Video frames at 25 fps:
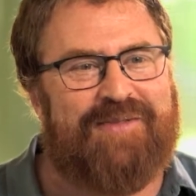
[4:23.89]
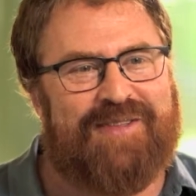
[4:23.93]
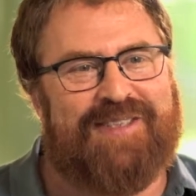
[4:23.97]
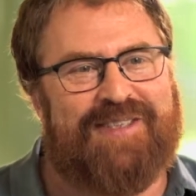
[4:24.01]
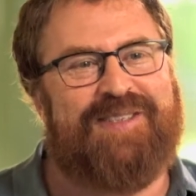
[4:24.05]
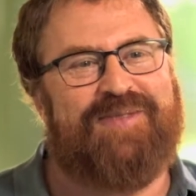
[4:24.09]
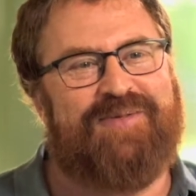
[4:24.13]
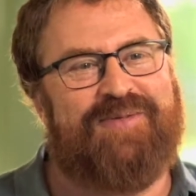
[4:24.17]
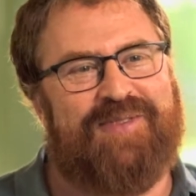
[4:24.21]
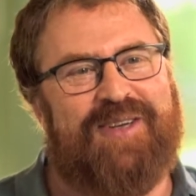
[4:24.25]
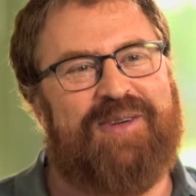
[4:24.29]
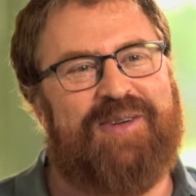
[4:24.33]

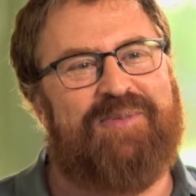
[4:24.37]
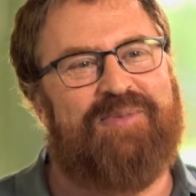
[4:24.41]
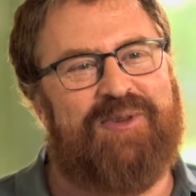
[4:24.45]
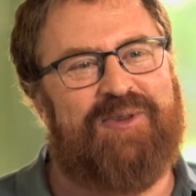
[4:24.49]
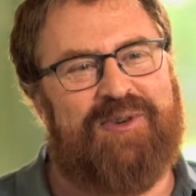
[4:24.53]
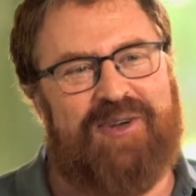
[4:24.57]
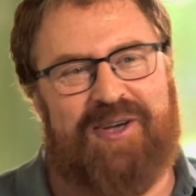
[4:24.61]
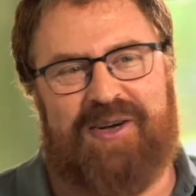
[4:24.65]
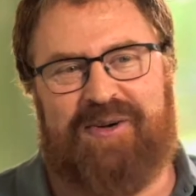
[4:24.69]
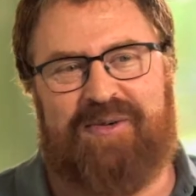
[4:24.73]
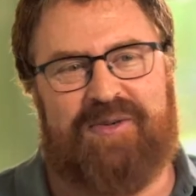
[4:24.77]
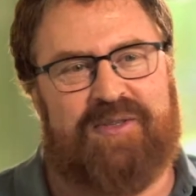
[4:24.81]
This film, you
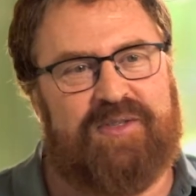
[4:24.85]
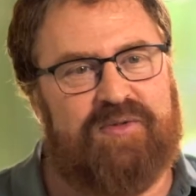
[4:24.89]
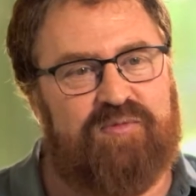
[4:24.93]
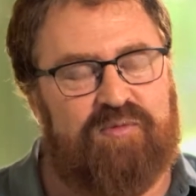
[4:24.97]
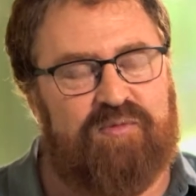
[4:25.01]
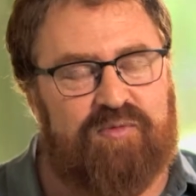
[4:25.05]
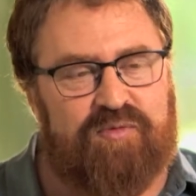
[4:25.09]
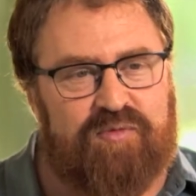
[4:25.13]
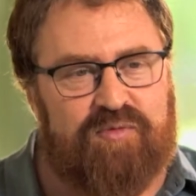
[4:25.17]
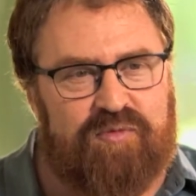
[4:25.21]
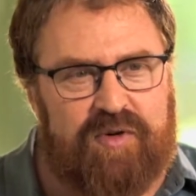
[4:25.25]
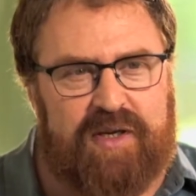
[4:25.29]
know, it's
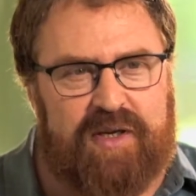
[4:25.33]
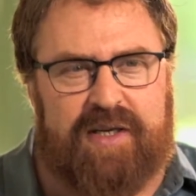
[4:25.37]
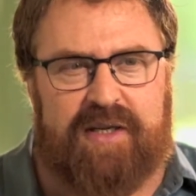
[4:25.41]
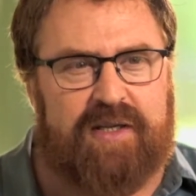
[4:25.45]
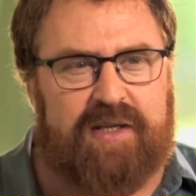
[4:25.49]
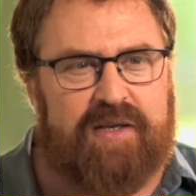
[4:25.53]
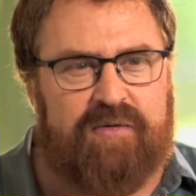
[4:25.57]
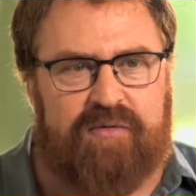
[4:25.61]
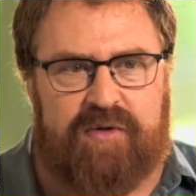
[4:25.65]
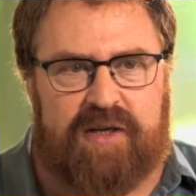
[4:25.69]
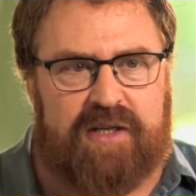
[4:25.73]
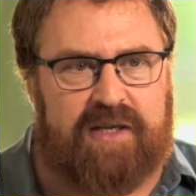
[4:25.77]

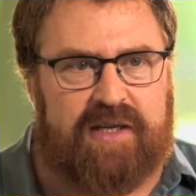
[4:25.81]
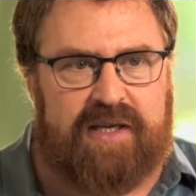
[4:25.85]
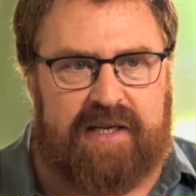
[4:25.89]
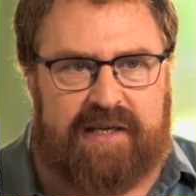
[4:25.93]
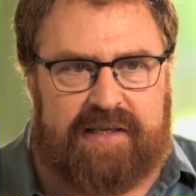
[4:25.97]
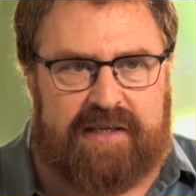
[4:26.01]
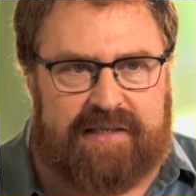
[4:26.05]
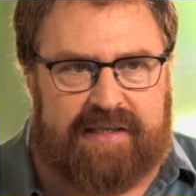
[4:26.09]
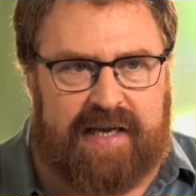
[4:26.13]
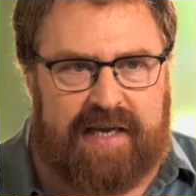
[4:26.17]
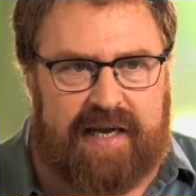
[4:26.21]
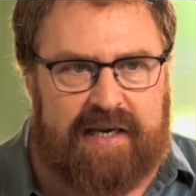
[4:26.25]
really really
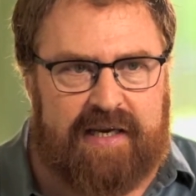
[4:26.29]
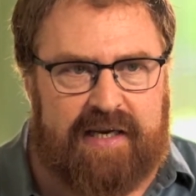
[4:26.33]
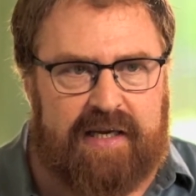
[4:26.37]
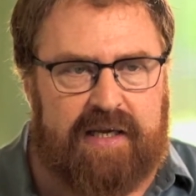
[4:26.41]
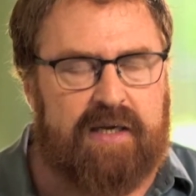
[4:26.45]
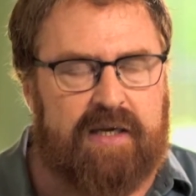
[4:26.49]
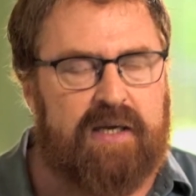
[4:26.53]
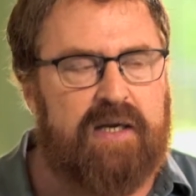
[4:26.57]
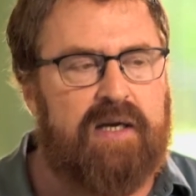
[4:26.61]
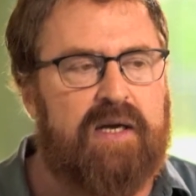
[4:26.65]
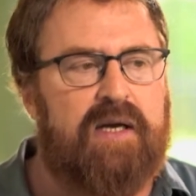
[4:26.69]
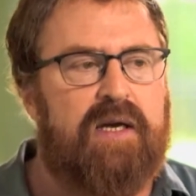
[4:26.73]

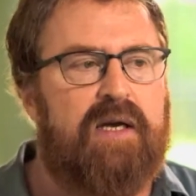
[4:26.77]
exciting.